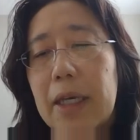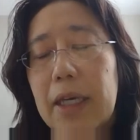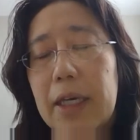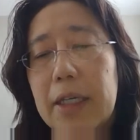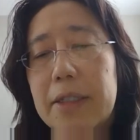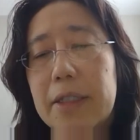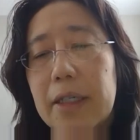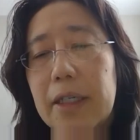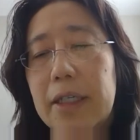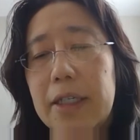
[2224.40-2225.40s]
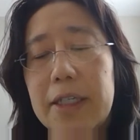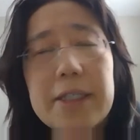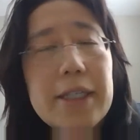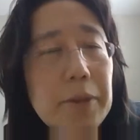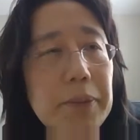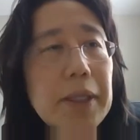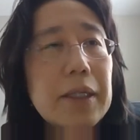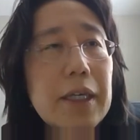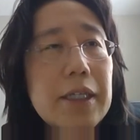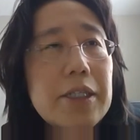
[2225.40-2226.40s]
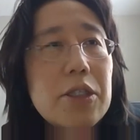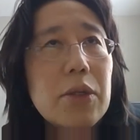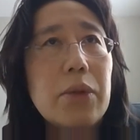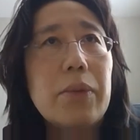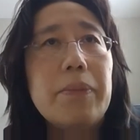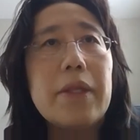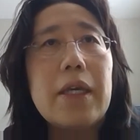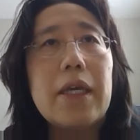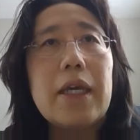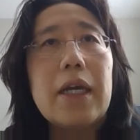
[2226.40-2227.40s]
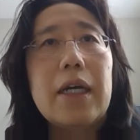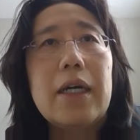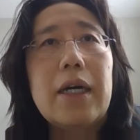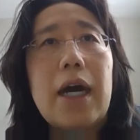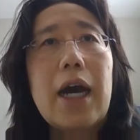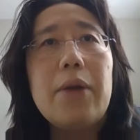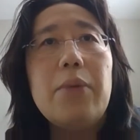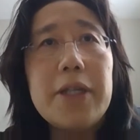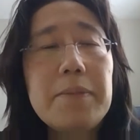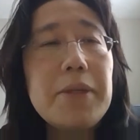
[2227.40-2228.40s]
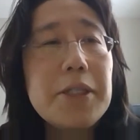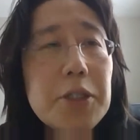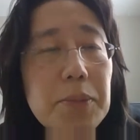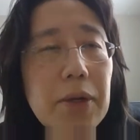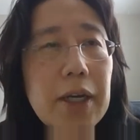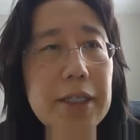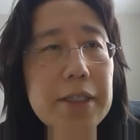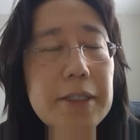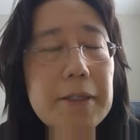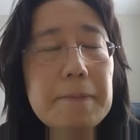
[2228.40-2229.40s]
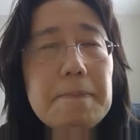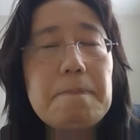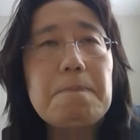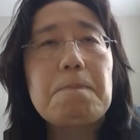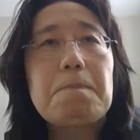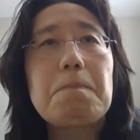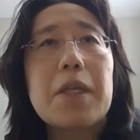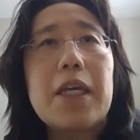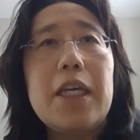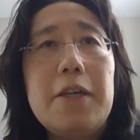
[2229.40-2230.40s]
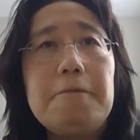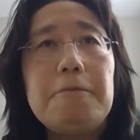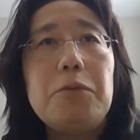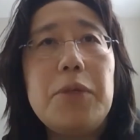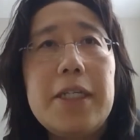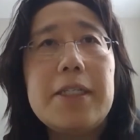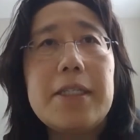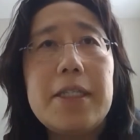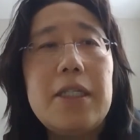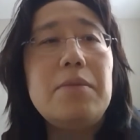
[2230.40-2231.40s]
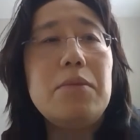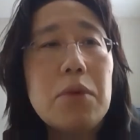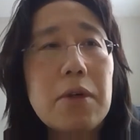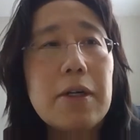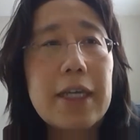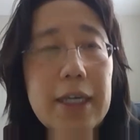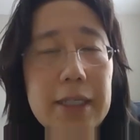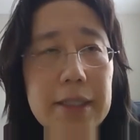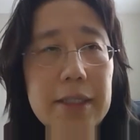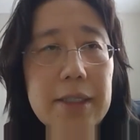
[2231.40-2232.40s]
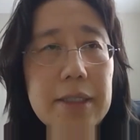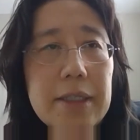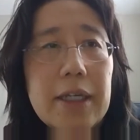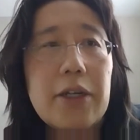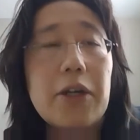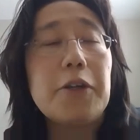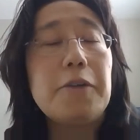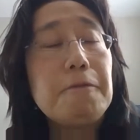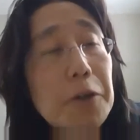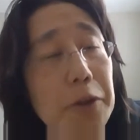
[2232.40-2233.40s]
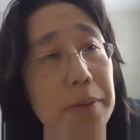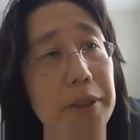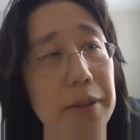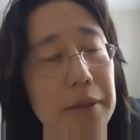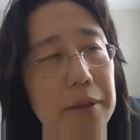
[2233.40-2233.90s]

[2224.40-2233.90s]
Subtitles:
And it is helping. And so I wouldn't be surprised if we see more cases that are confirmed,